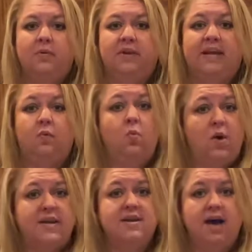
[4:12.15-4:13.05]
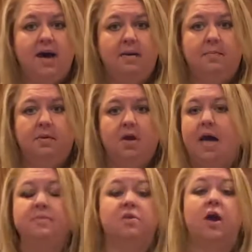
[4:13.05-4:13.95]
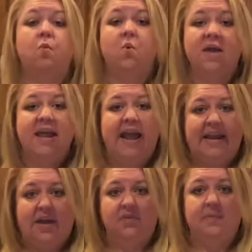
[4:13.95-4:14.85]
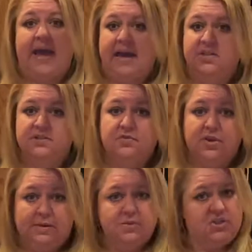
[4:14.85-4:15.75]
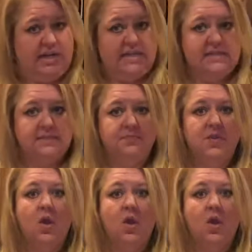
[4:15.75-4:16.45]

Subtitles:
will need 1 8-ounce package of cream cheese,